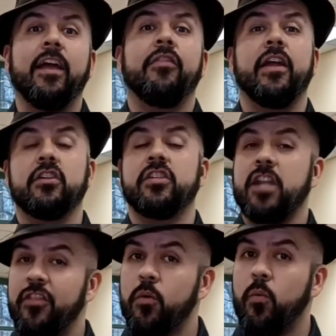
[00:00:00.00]
There's
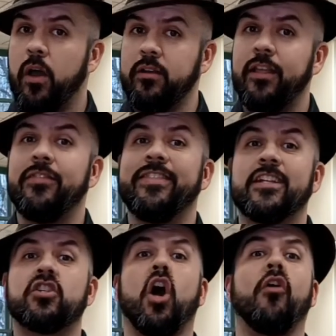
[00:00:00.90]
another one that's
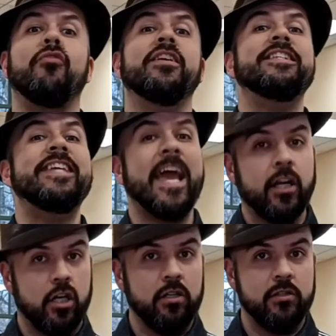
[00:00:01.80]
called the
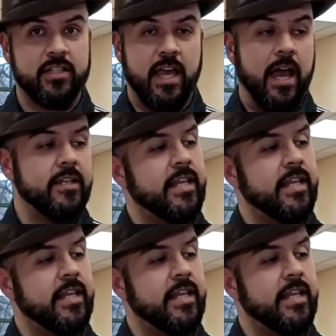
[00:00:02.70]
tenor size,